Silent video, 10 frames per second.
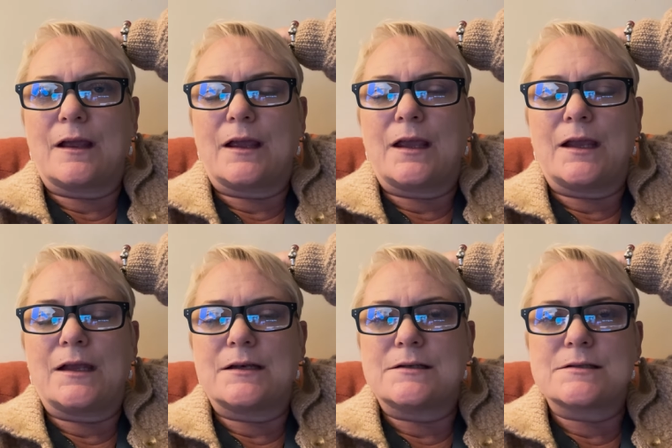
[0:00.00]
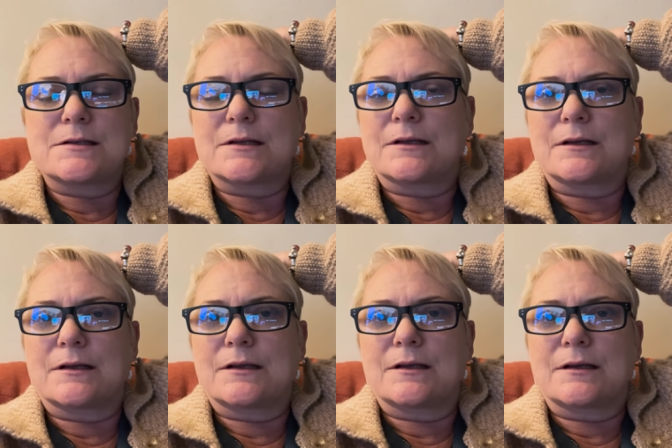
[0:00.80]
and
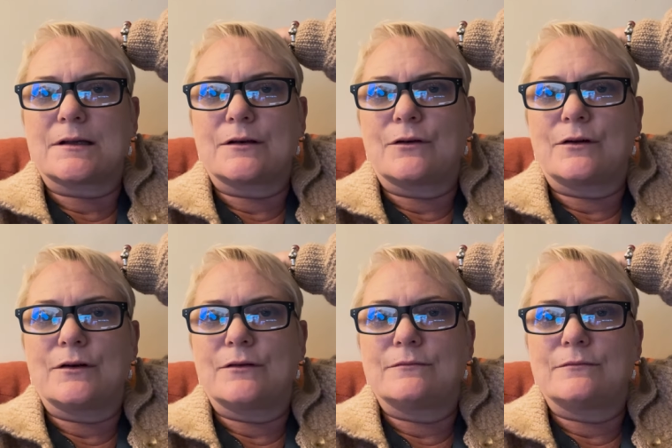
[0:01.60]
not